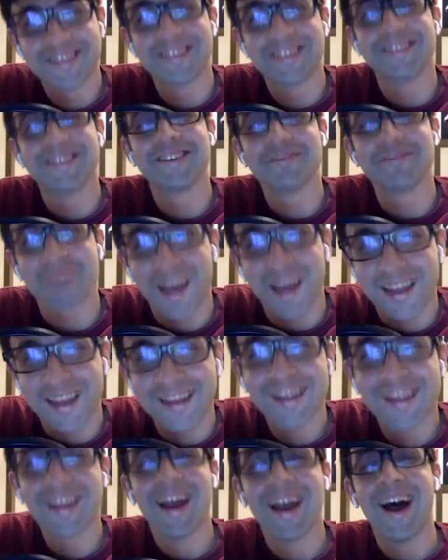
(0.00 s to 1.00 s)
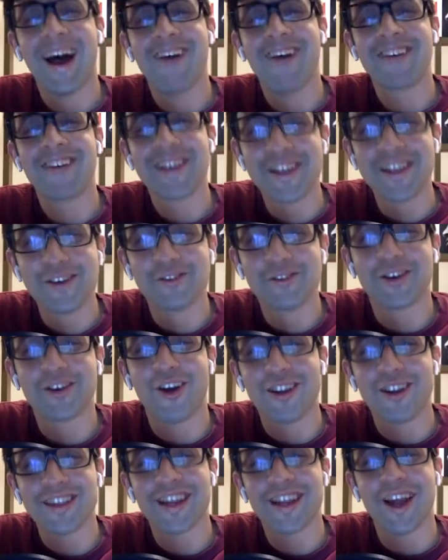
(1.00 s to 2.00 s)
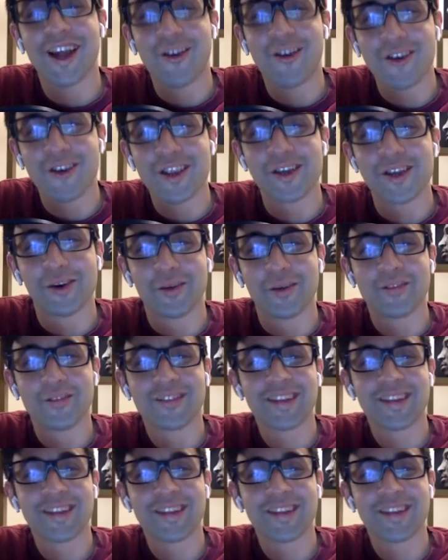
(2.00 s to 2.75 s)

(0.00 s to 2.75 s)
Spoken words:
Good, man. How are you? Karthik, how are you?